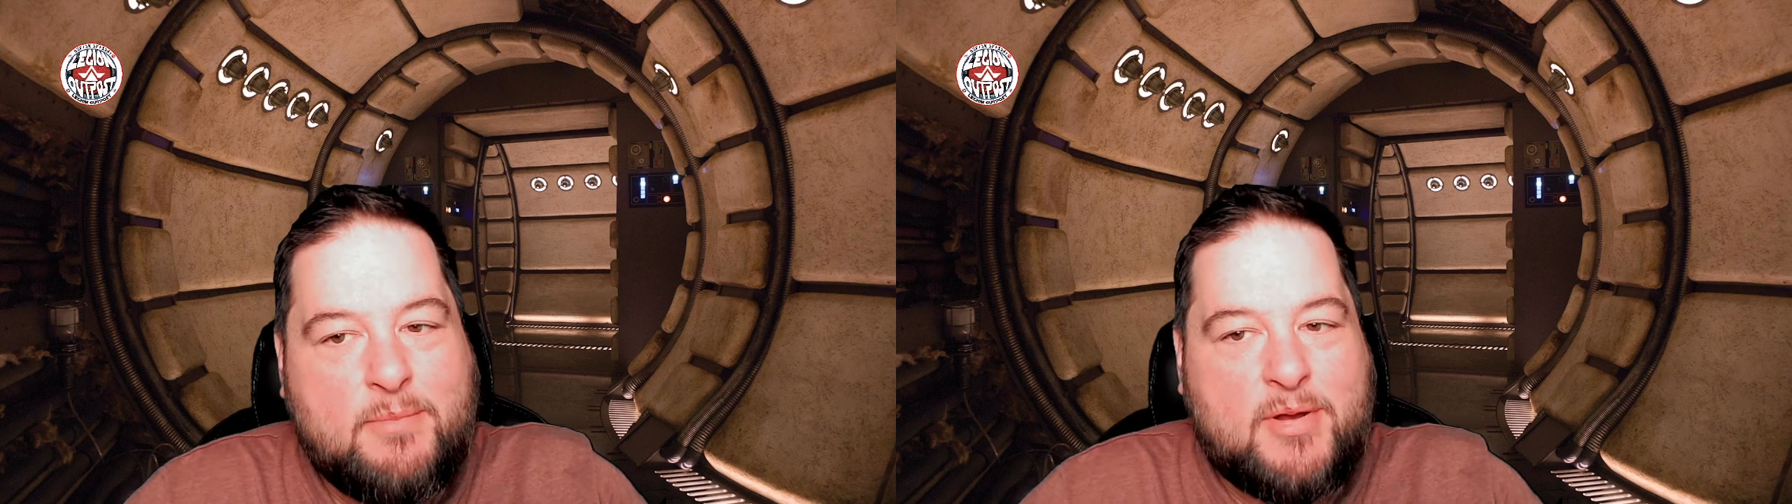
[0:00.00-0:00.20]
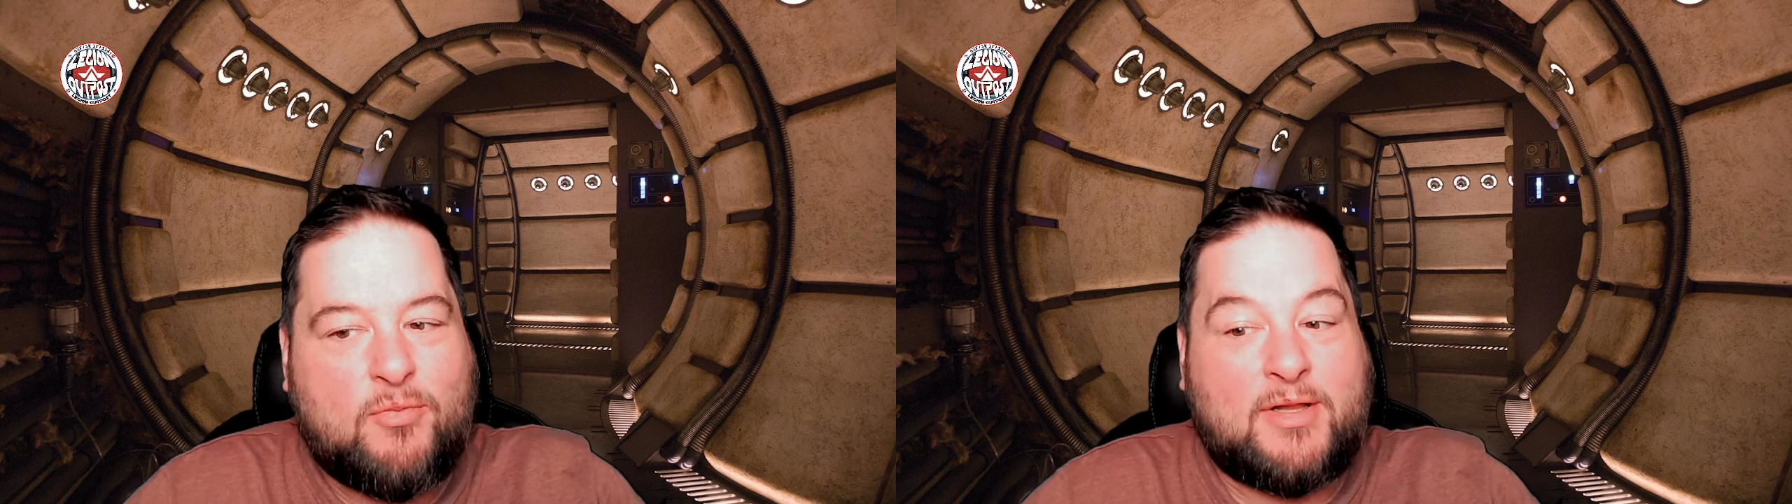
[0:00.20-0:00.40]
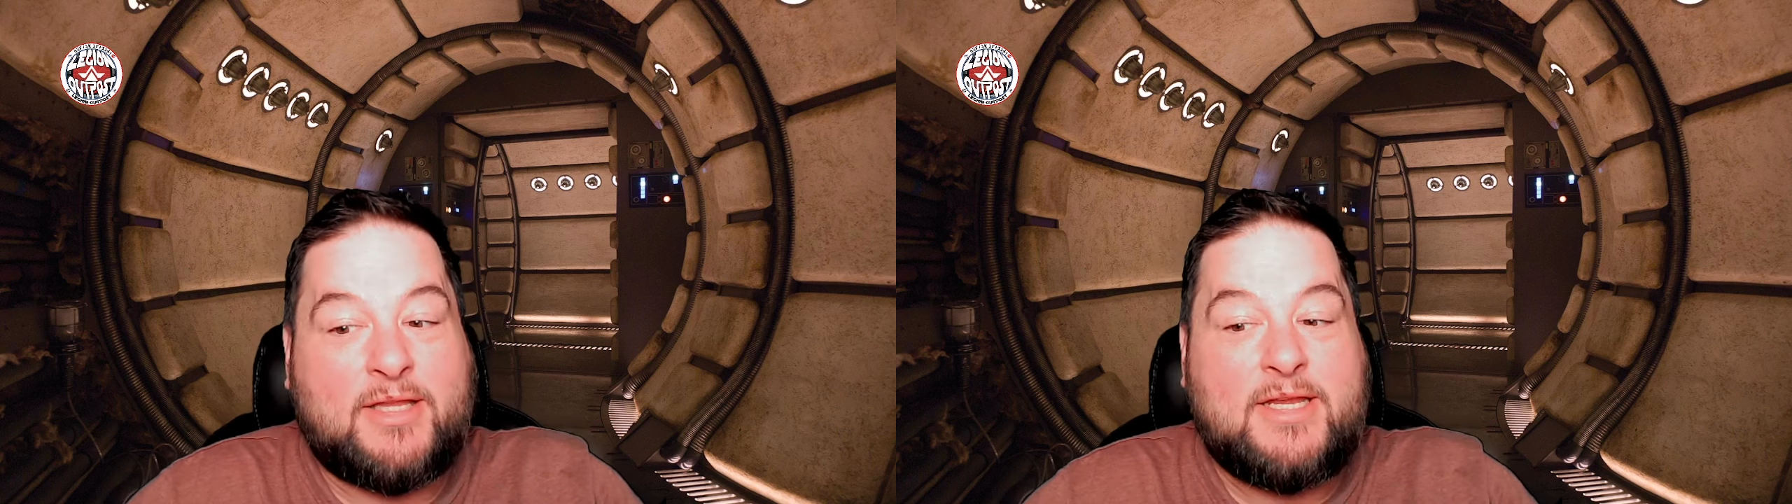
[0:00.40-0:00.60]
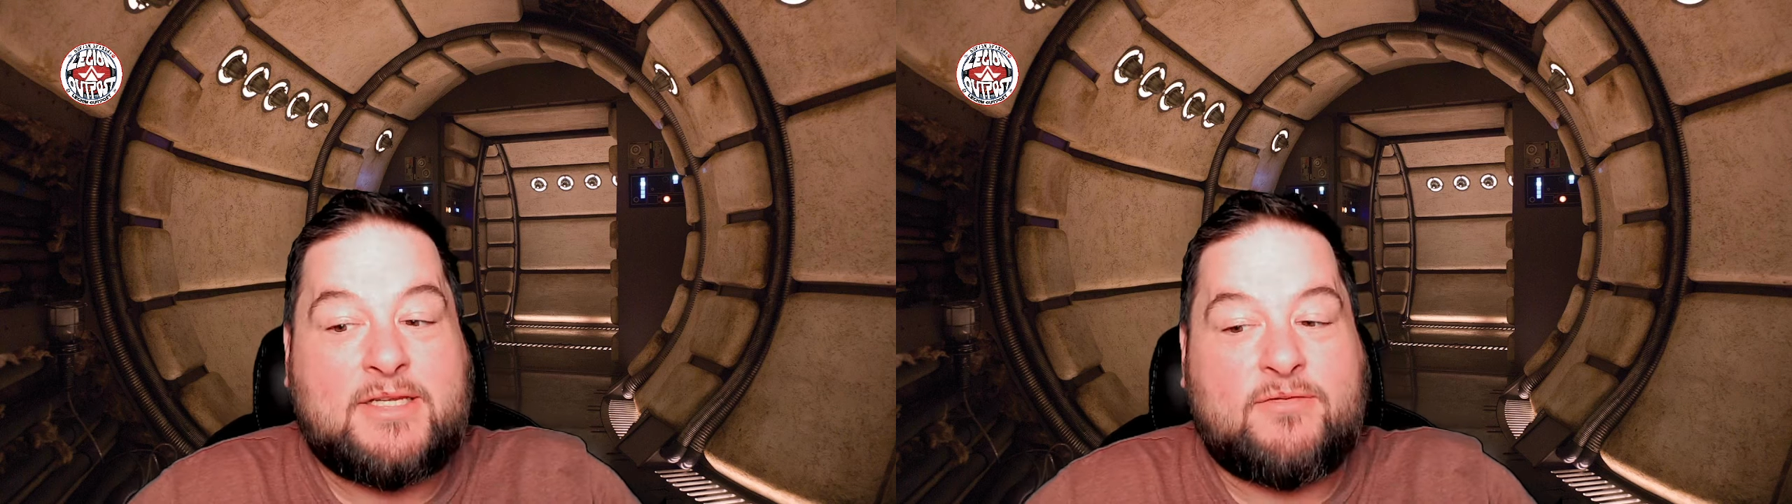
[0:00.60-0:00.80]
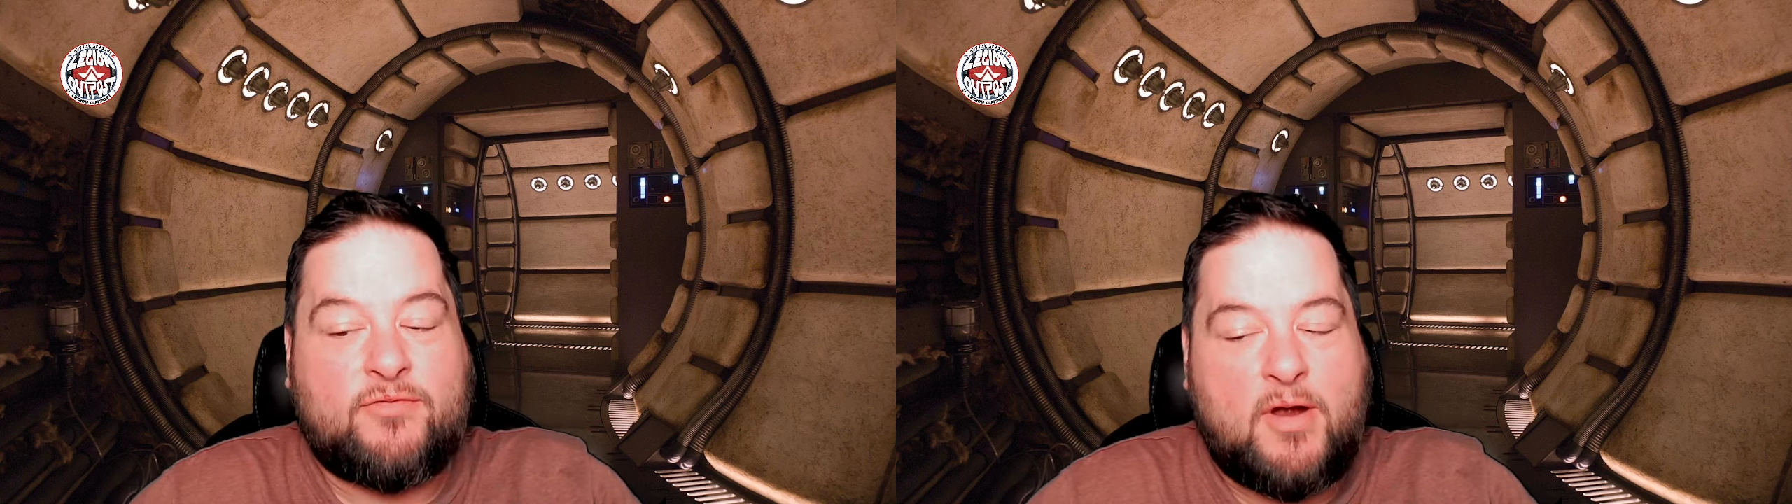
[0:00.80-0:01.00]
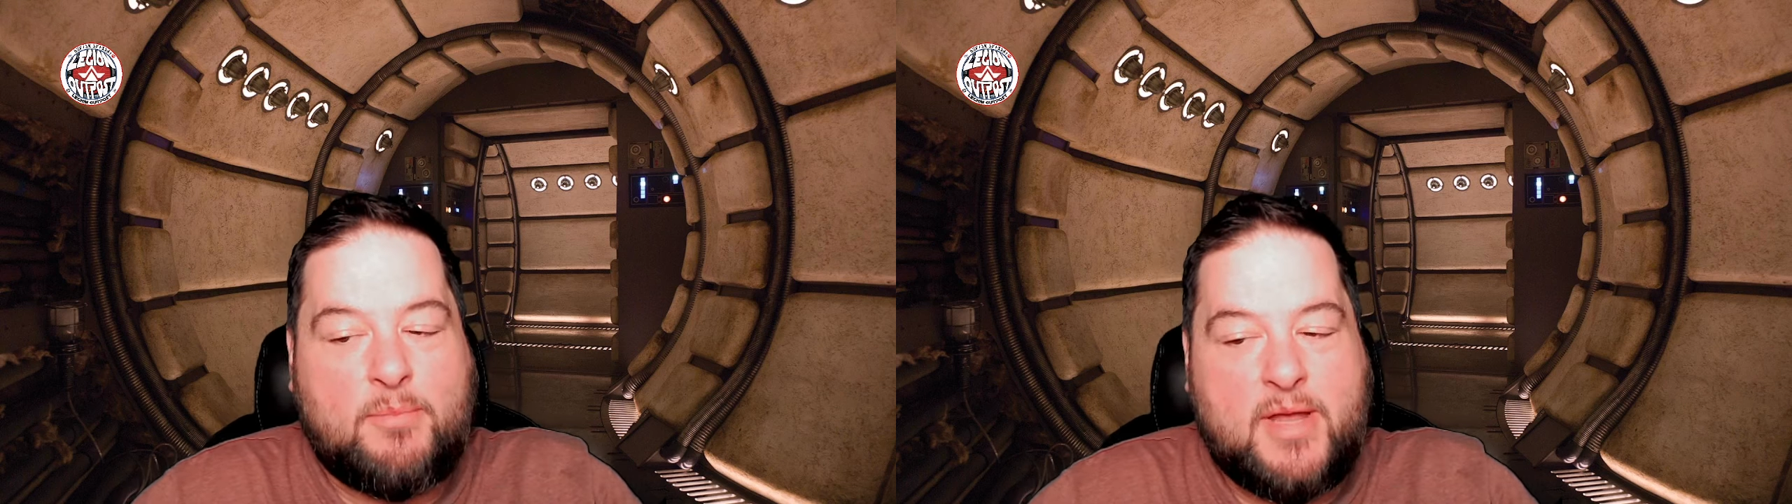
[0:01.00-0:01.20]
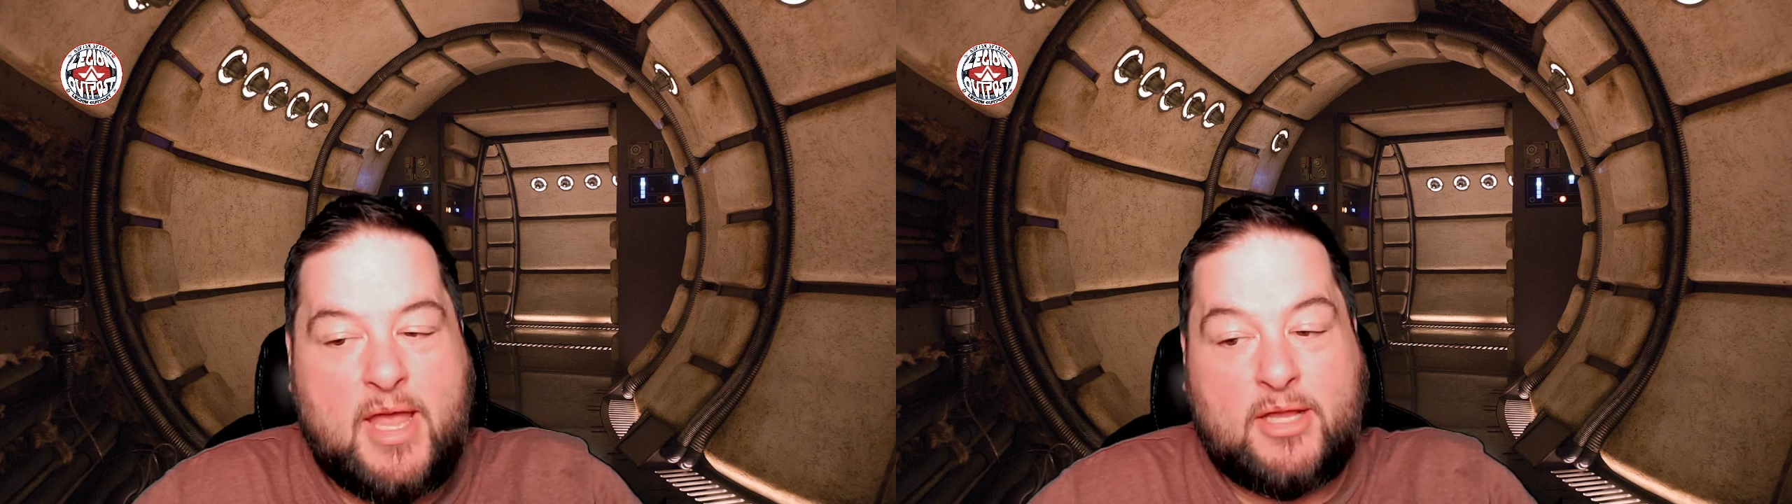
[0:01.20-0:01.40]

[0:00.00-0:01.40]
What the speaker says: been released from